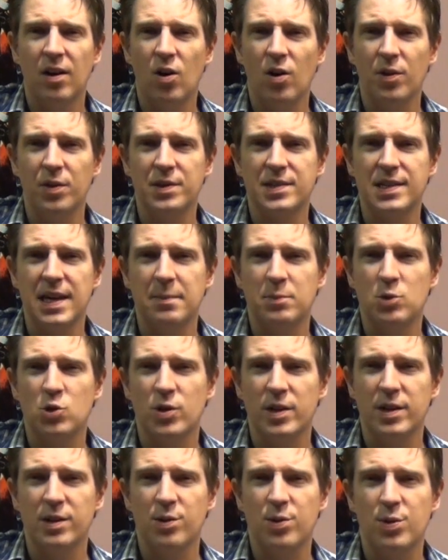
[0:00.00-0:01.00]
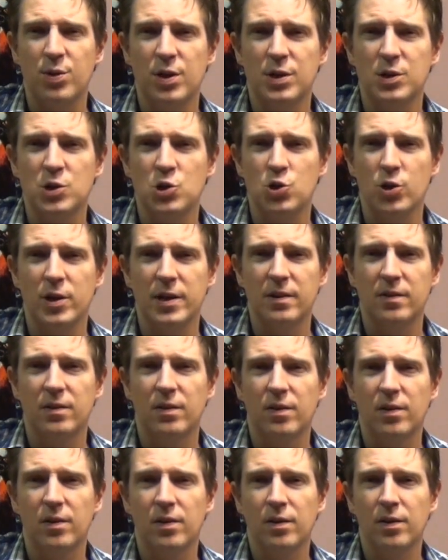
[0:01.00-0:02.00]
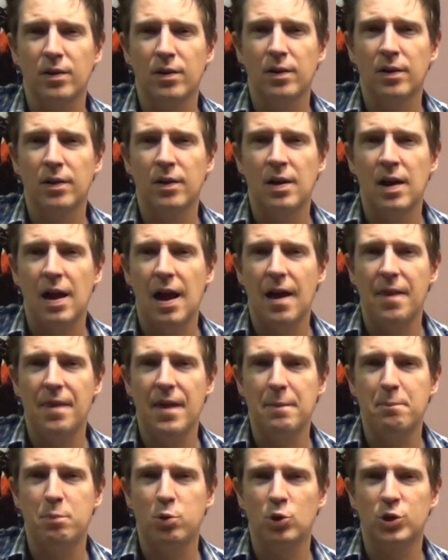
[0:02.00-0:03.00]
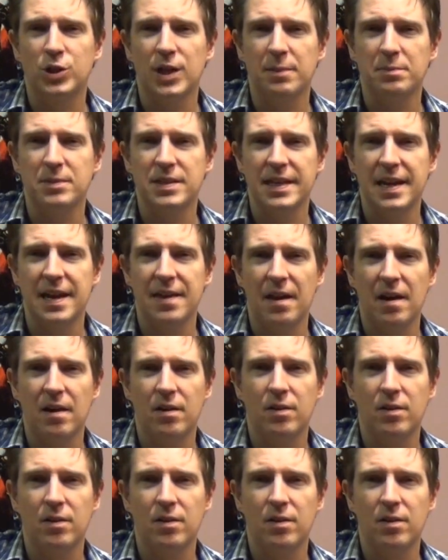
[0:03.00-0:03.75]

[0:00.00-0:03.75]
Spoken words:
on the same string, the 3rd string, and they push up together.